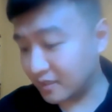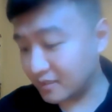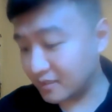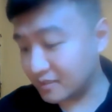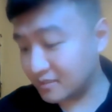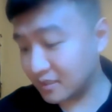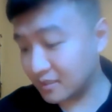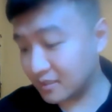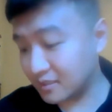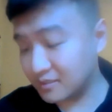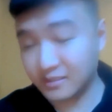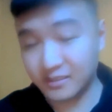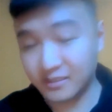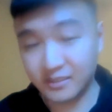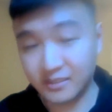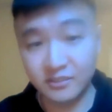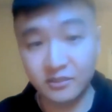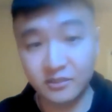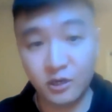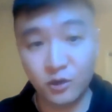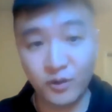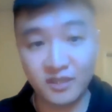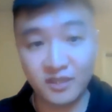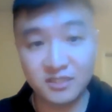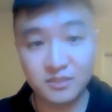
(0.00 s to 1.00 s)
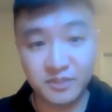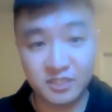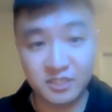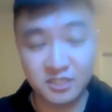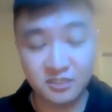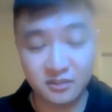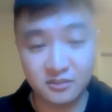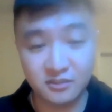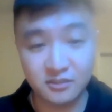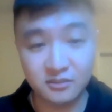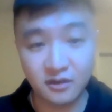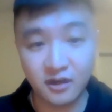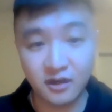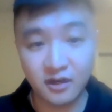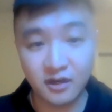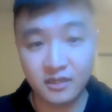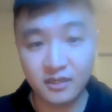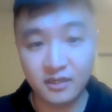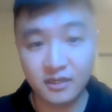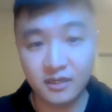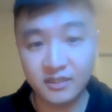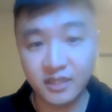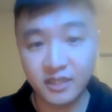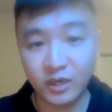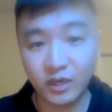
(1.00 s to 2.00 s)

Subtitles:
that the CEO has pitched us on.